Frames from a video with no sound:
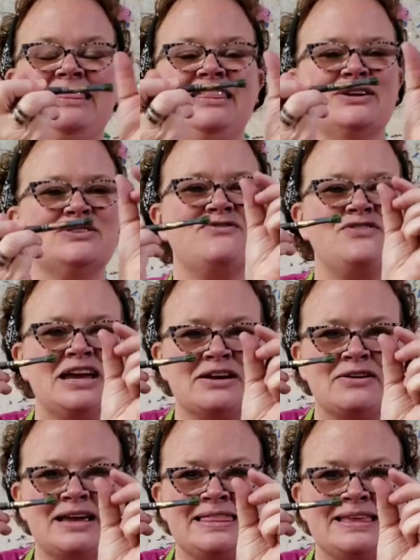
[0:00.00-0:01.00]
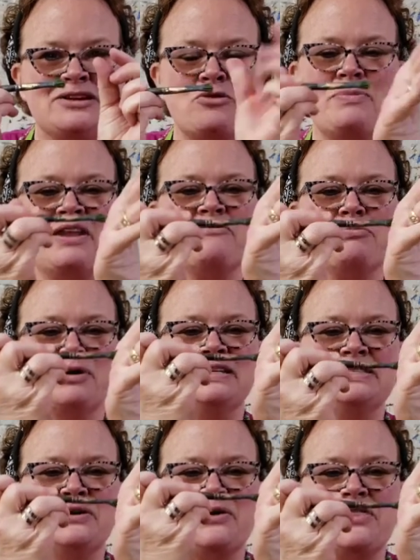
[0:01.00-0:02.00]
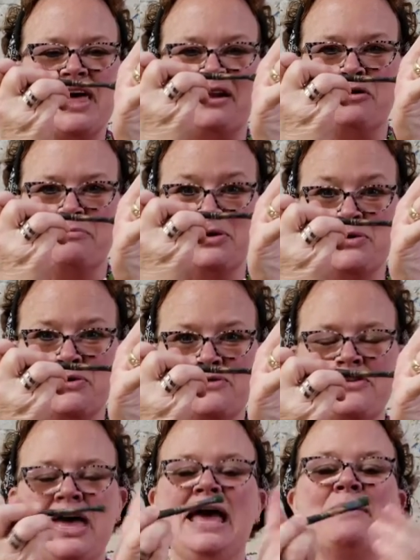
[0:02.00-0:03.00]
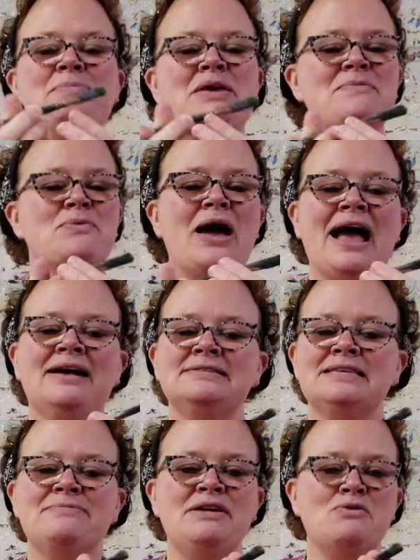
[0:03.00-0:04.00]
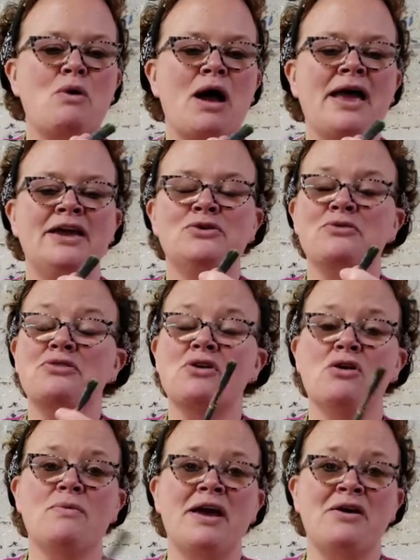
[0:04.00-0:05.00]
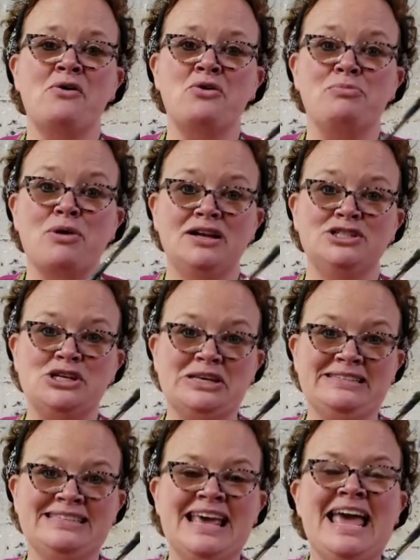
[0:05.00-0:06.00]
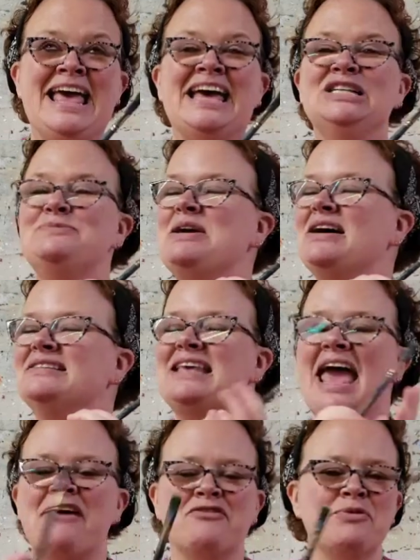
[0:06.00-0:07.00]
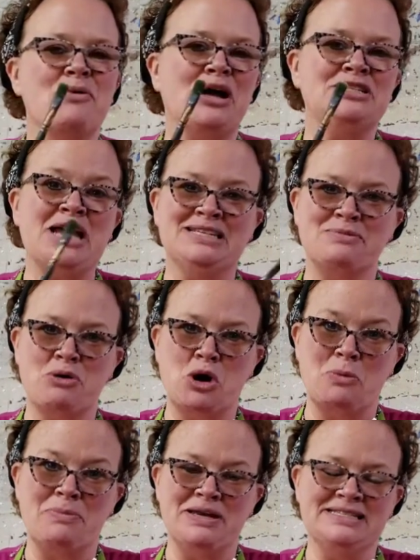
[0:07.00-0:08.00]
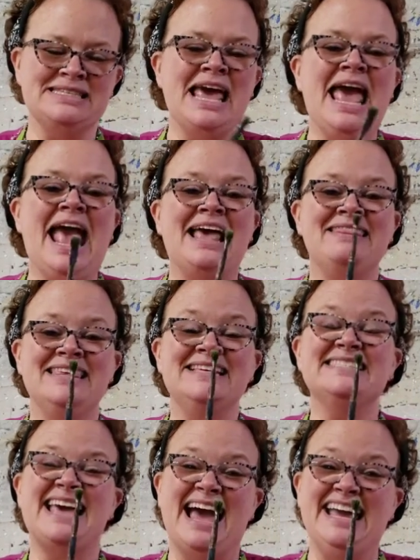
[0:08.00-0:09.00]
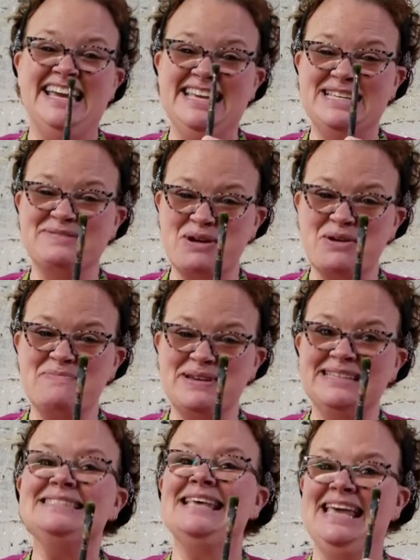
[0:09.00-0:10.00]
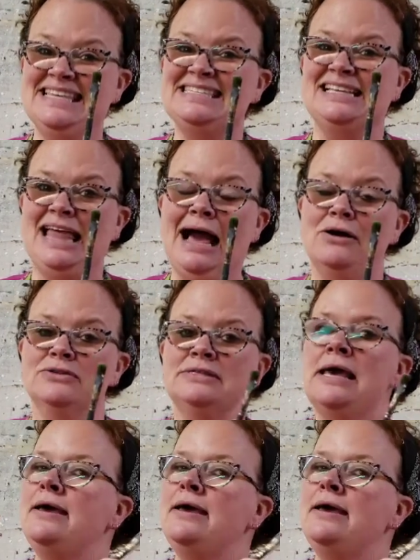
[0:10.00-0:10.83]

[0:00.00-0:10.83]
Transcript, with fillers: there's very little bit of bristle that'll move. People ask me why I don't throw away old brushes. It's because every brush has a purpose. And this guy, his purpose is clouds.